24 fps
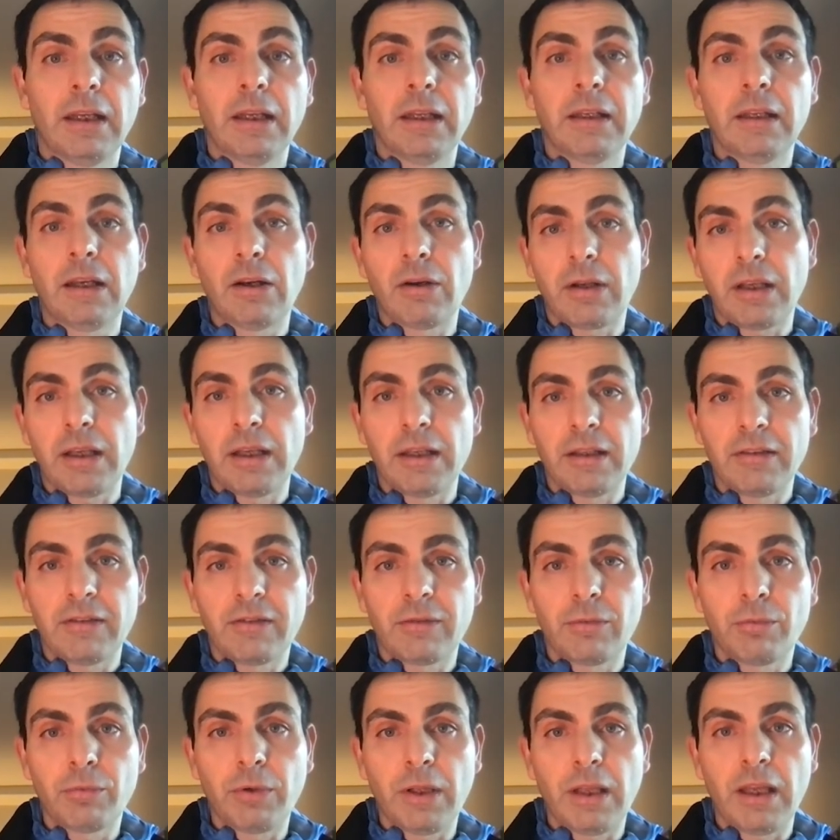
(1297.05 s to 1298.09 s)
In our
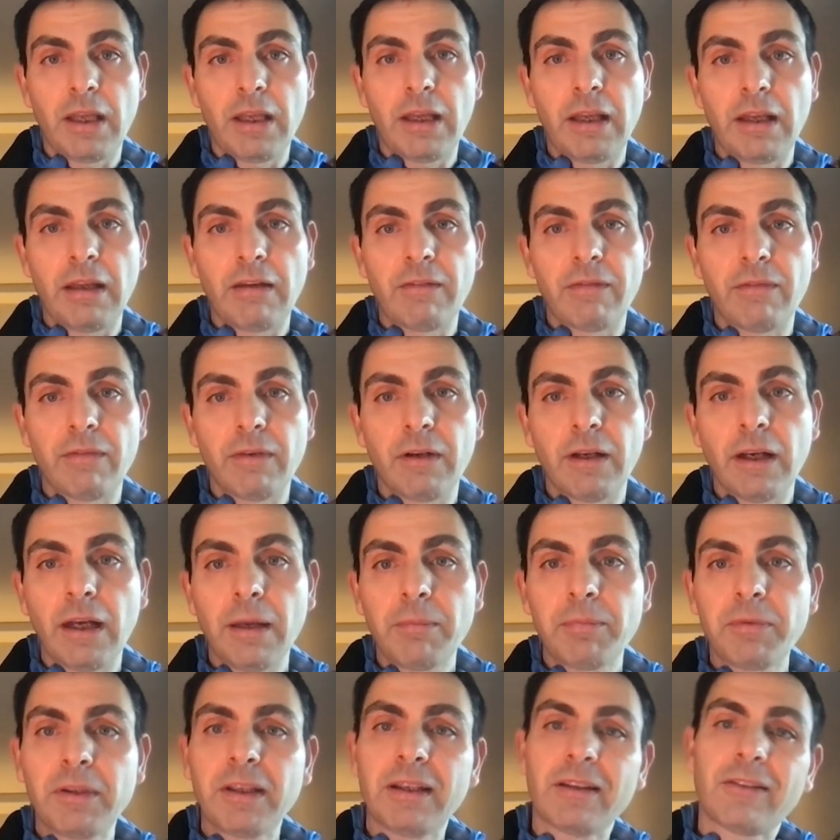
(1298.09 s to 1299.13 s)
case, we have
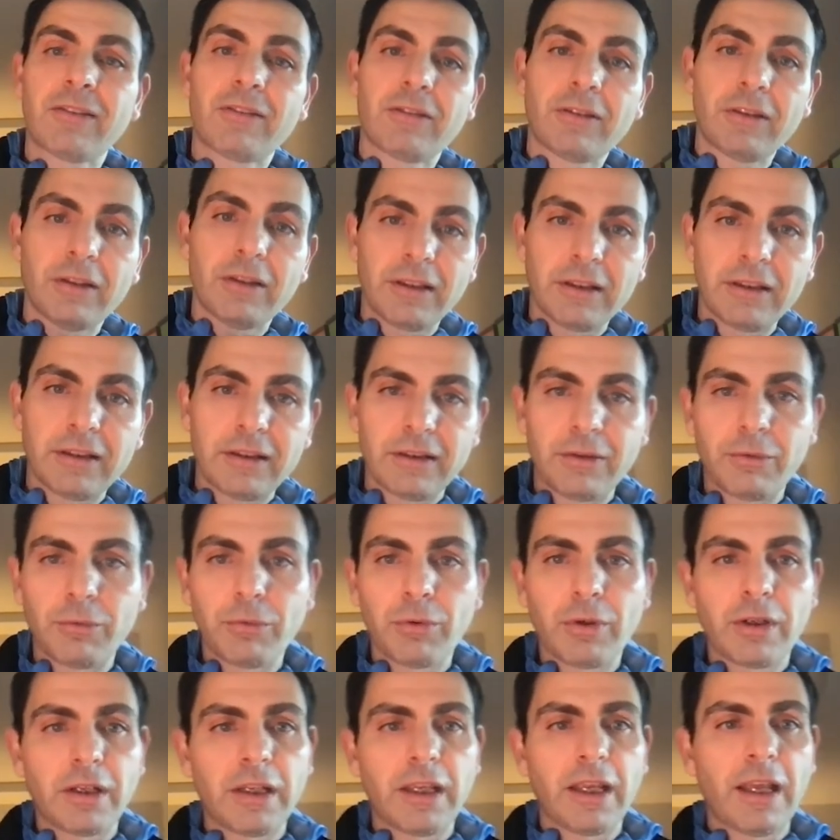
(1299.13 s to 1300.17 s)
optics. We
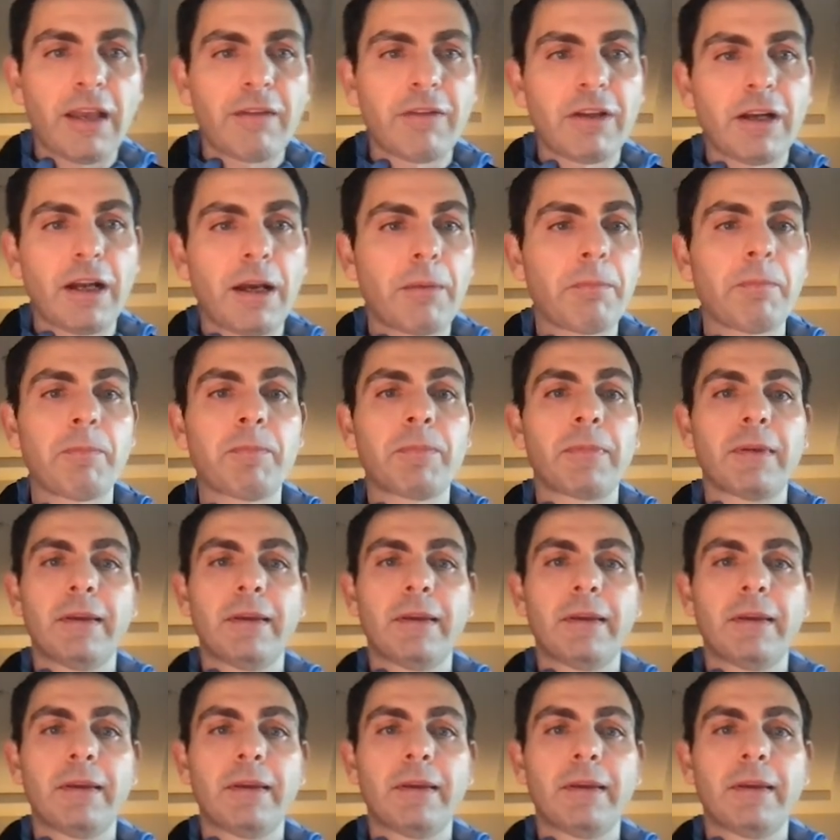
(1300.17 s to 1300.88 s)
already have it up.